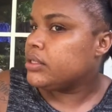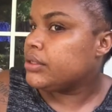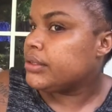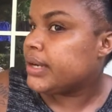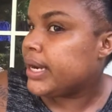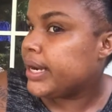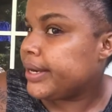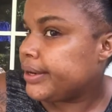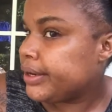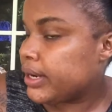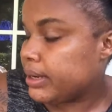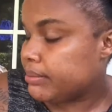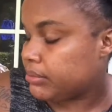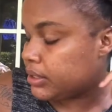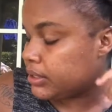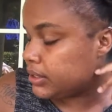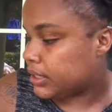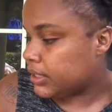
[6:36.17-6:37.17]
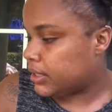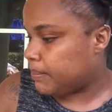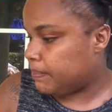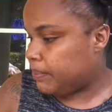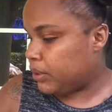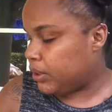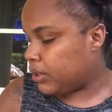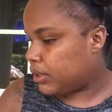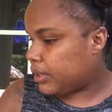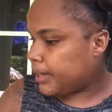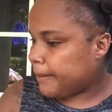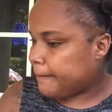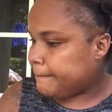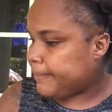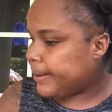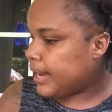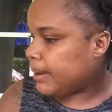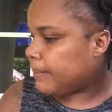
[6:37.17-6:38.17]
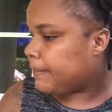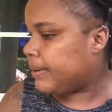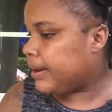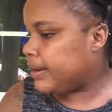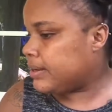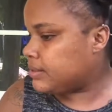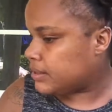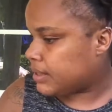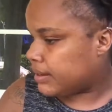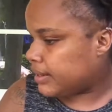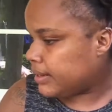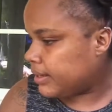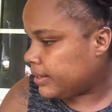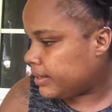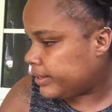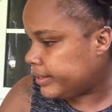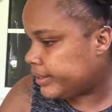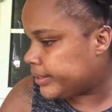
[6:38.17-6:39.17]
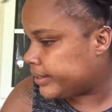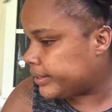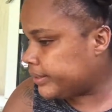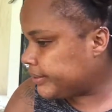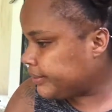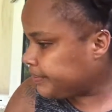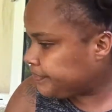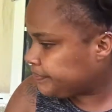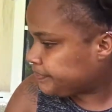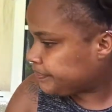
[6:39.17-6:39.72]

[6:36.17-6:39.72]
right now I'm just gonna pull out the back part of the hair.